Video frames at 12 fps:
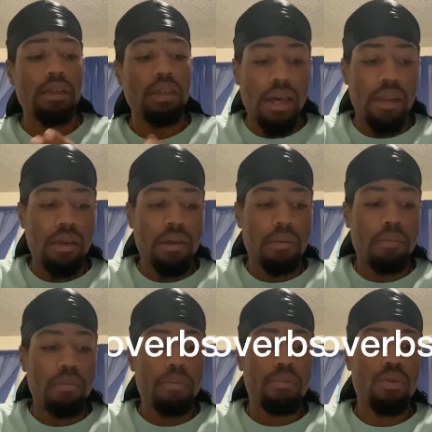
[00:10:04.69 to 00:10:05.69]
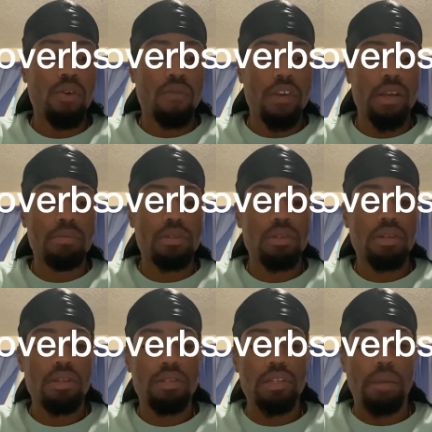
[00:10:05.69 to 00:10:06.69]
Got um, Proverbs
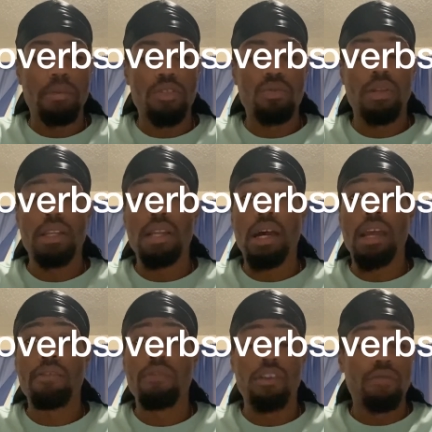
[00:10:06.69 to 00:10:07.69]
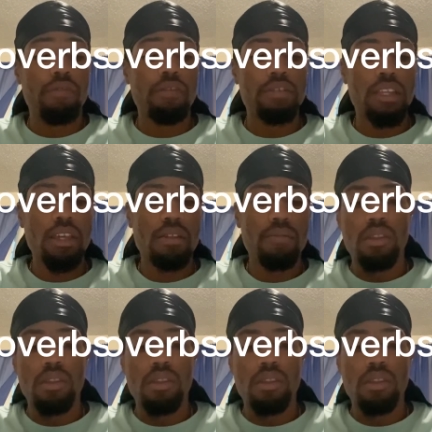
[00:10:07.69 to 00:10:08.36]
chapter 29, verse 15.